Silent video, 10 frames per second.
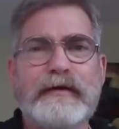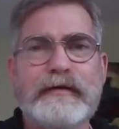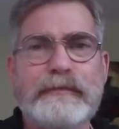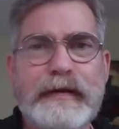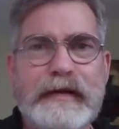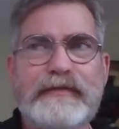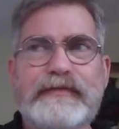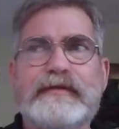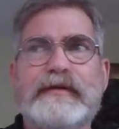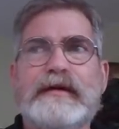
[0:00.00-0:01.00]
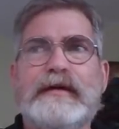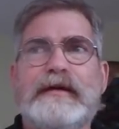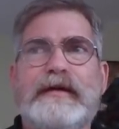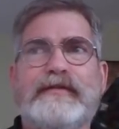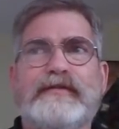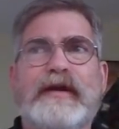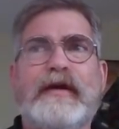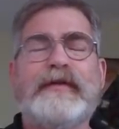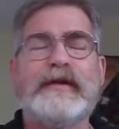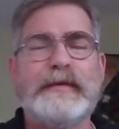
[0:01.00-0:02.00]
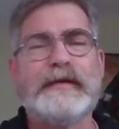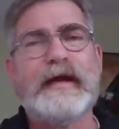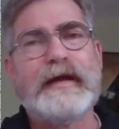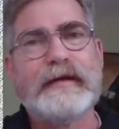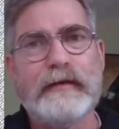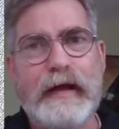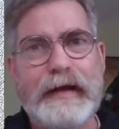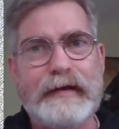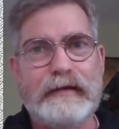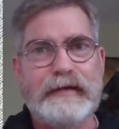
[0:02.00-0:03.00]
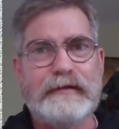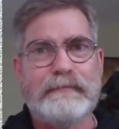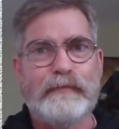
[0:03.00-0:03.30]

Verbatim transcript: the beast is nothing to be taken lightly.